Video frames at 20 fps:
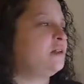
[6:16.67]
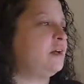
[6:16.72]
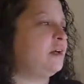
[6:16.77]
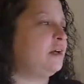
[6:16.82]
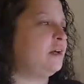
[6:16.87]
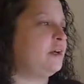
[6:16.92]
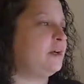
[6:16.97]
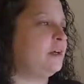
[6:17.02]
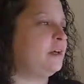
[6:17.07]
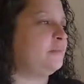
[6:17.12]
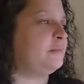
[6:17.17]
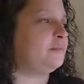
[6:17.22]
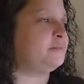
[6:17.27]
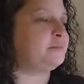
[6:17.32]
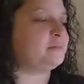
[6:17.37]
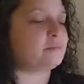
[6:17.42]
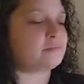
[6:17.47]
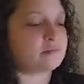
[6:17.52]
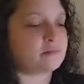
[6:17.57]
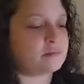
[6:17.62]
tired.
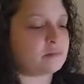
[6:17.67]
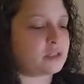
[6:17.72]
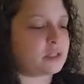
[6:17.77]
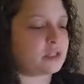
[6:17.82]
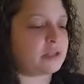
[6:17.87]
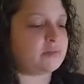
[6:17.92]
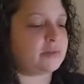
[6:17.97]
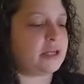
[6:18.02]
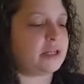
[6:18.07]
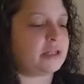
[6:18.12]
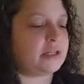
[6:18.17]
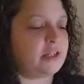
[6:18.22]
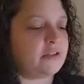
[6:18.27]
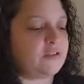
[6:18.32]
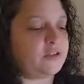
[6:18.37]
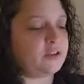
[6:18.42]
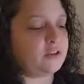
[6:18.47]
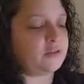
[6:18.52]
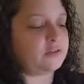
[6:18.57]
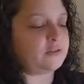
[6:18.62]
But
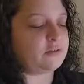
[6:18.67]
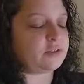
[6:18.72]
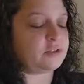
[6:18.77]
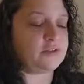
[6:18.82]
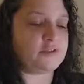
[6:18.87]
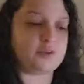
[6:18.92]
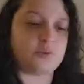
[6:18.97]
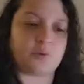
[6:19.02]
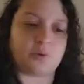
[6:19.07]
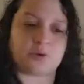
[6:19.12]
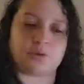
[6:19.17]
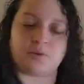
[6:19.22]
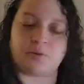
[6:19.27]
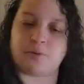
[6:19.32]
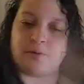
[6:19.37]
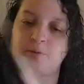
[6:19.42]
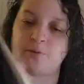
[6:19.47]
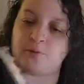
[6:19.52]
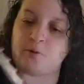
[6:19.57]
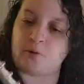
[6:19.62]
if you worked
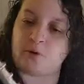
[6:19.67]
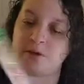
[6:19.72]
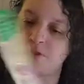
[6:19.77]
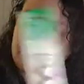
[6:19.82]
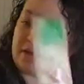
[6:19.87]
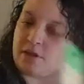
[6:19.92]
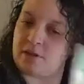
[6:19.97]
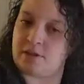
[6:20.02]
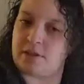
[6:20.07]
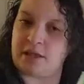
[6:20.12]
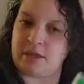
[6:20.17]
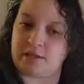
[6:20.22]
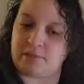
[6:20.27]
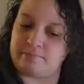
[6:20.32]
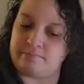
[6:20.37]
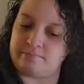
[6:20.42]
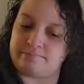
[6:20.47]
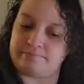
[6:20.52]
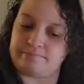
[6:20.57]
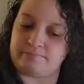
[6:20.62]
one before, like,
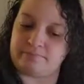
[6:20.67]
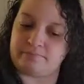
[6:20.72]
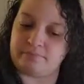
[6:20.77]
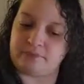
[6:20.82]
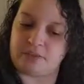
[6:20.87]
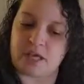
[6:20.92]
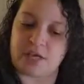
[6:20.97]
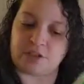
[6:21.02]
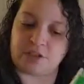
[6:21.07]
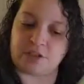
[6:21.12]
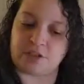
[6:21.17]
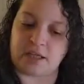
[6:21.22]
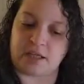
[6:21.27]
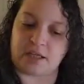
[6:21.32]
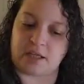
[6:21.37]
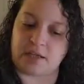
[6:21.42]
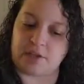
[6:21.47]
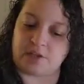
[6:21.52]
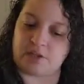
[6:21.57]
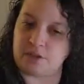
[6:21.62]
how'd you
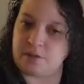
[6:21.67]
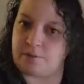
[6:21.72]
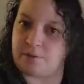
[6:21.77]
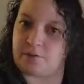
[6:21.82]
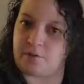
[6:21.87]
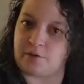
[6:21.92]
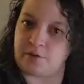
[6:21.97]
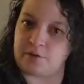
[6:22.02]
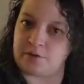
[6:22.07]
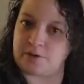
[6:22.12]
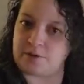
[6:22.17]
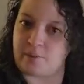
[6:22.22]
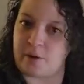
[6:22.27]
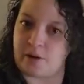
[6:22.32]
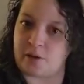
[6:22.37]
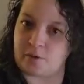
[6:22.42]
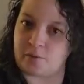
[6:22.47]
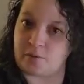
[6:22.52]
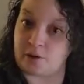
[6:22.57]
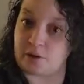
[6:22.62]
like it? Do you prefer a
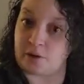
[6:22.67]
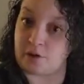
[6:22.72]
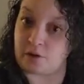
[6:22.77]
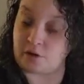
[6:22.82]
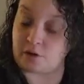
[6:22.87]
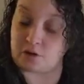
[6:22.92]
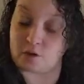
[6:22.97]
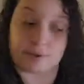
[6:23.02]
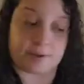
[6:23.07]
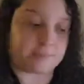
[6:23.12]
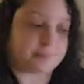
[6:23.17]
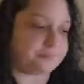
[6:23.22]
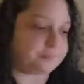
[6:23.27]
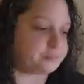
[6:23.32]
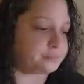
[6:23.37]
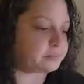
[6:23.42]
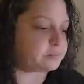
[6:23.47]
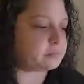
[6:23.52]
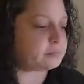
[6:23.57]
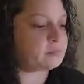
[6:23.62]
smaller one or a larger one?
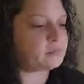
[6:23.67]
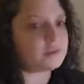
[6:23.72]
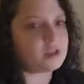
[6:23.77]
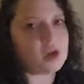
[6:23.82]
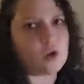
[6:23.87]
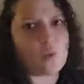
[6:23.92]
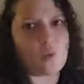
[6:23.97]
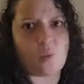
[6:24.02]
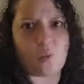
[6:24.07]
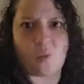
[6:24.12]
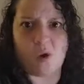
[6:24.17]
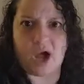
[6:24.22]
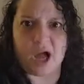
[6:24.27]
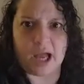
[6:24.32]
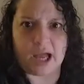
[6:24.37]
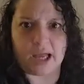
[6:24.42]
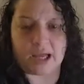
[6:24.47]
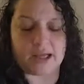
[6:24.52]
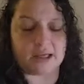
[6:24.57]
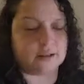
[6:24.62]

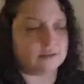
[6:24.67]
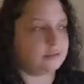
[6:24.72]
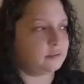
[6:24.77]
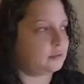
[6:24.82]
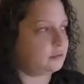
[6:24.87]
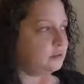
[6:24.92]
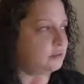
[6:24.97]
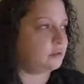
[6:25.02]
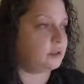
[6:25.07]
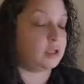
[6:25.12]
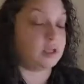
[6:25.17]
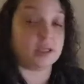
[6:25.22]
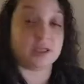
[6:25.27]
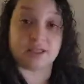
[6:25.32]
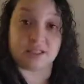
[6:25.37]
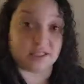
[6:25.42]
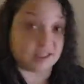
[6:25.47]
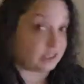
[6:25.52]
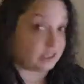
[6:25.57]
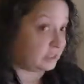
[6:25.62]
Why?
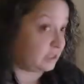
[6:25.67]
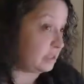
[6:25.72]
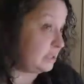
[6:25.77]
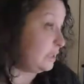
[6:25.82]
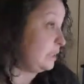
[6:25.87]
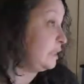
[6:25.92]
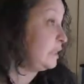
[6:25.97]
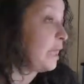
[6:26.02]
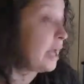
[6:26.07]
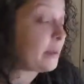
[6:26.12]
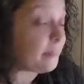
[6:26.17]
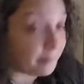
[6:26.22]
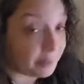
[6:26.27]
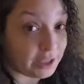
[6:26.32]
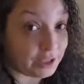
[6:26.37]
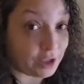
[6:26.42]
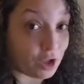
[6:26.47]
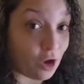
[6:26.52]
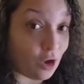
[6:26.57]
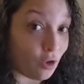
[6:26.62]
Let
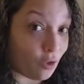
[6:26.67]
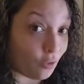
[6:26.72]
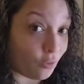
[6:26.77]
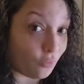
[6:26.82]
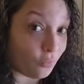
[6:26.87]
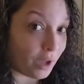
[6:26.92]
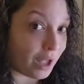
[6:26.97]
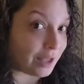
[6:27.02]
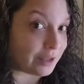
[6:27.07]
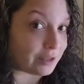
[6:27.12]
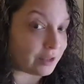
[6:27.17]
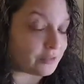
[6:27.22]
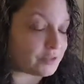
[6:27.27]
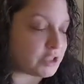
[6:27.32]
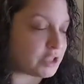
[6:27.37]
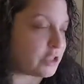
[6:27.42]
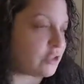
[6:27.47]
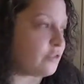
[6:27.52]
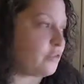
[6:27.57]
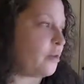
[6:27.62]
me know. I'd
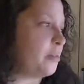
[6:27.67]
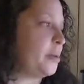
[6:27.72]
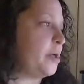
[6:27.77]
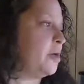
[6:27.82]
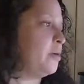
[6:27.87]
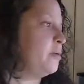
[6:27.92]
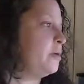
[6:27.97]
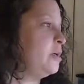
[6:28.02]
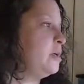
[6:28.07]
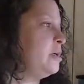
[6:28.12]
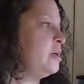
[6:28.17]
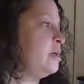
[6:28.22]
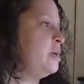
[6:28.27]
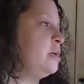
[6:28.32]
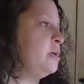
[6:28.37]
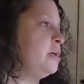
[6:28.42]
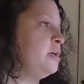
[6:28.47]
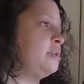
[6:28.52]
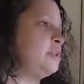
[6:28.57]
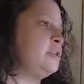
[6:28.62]
love to hear from you.
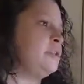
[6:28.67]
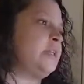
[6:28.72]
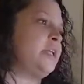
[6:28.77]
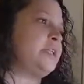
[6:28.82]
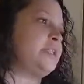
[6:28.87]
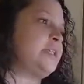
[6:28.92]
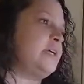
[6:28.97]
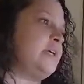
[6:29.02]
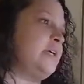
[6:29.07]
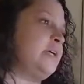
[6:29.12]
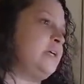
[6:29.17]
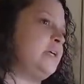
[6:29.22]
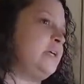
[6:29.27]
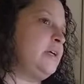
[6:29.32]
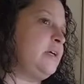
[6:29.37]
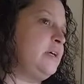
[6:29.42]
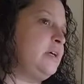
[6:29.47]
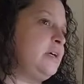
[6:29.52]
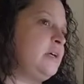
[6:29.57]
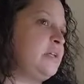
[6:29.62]
So that's it.
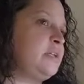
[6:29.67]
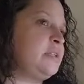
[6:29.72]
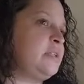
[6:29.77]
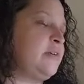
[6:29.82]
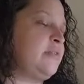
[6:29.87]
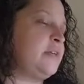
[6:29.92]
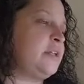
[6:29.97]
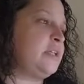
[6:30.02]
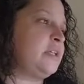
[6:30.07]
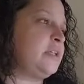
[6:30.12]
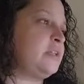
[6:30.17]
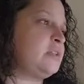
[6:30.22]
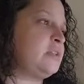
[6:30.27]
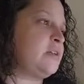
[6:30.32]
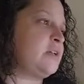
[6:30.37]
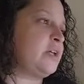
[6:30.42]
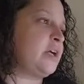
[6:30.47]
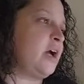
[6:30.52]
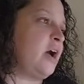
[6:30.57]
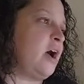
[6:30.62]
That's everything.
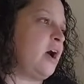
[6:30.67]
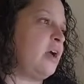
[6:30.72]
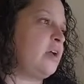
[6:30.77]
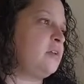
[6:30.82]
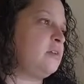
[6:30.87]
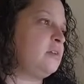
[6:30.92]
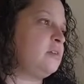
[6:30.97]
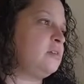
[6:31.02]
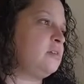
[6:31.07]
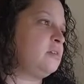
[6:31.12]
That's all I got.